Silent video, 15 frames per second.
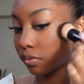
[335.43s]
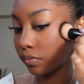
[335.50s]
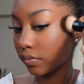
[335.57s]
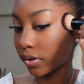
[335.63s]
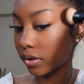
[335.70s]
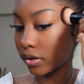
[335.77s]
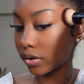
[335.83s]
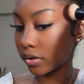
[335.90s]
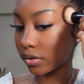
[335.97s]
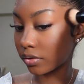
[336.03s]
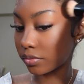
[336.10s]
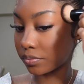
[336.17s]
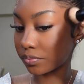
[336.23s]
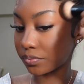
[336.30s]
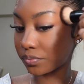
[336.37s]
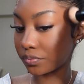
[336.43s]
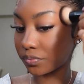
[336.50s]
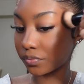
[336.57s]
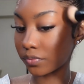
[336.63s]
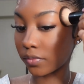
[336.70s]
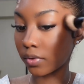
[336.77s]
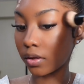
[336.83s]
Right there.
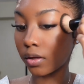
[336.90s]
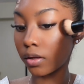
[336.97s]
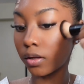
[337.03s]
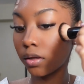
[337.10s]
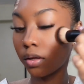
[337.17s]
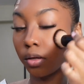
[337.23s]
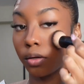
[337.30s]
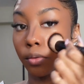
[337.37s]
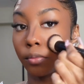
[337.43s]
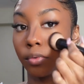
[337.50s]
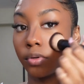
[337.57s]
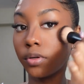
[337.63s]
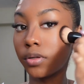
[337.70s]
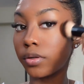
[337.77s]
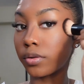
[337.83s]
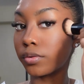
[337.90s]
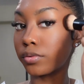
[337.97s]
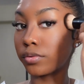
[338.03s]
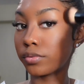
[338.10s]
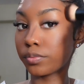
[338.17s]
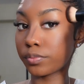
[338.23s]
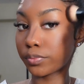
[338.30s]
Real
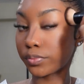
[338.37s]
cute.